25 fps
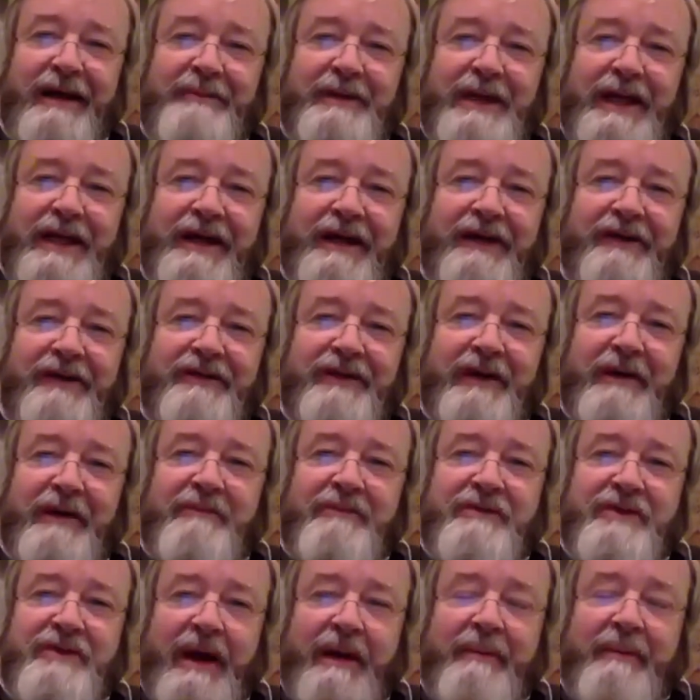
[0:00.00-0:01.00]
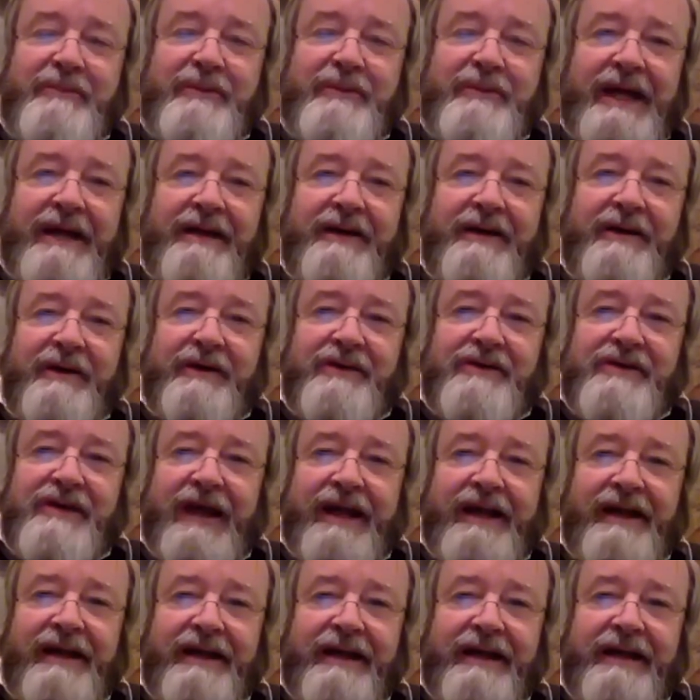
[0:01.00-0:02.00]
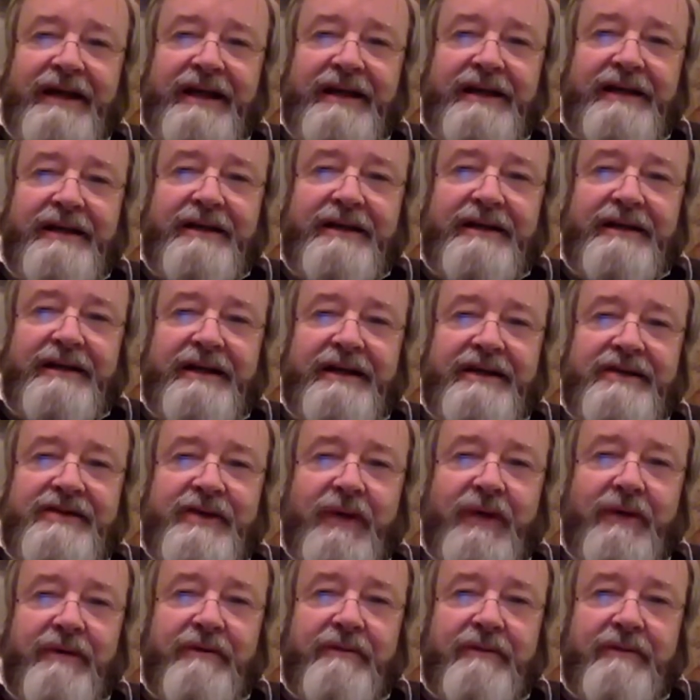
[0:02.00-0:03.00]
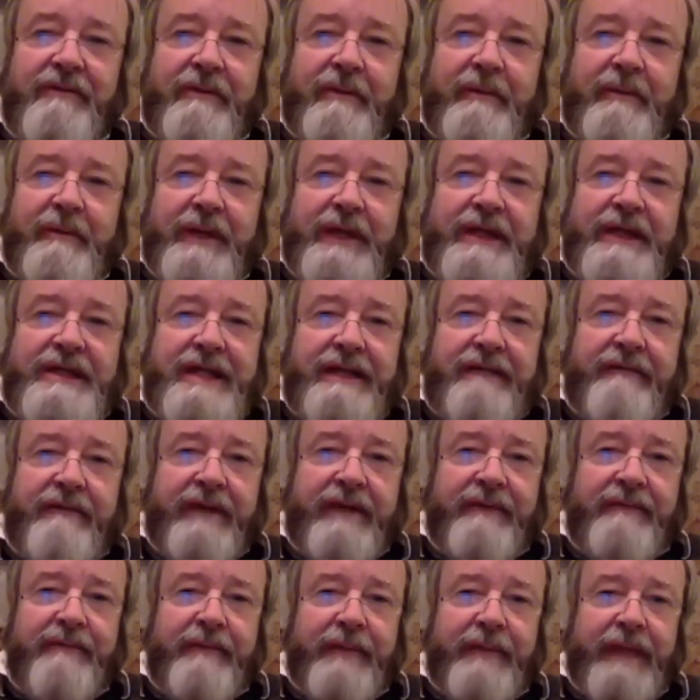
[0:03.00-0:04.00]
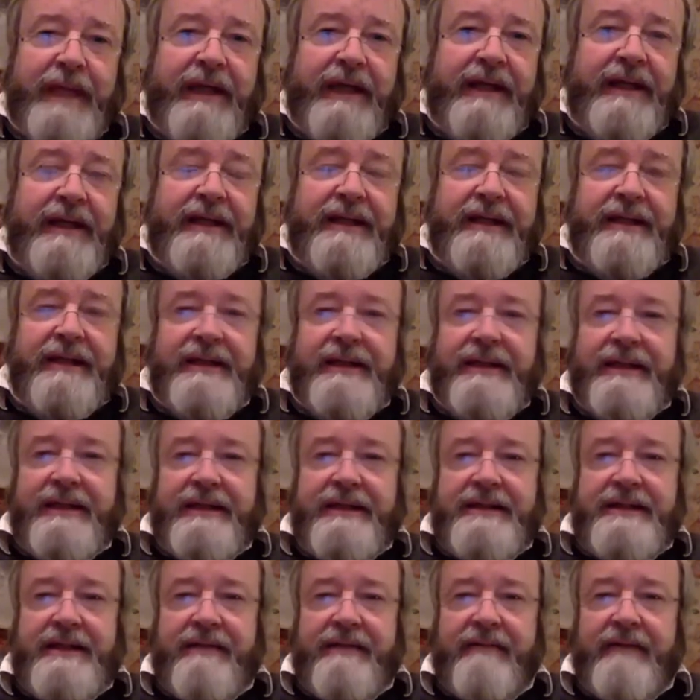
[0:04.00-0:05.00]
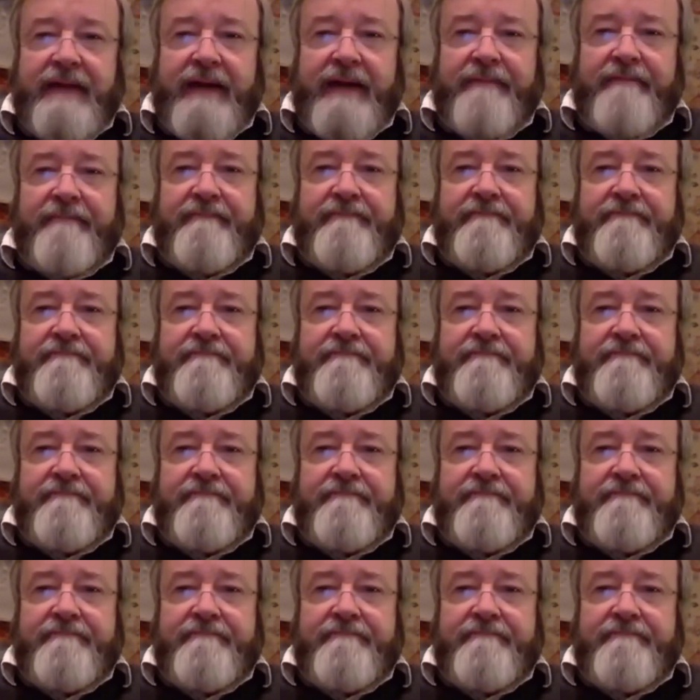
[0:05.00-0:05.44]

getting a thumbs up. That looks like that it's not repeating with me. Is that right?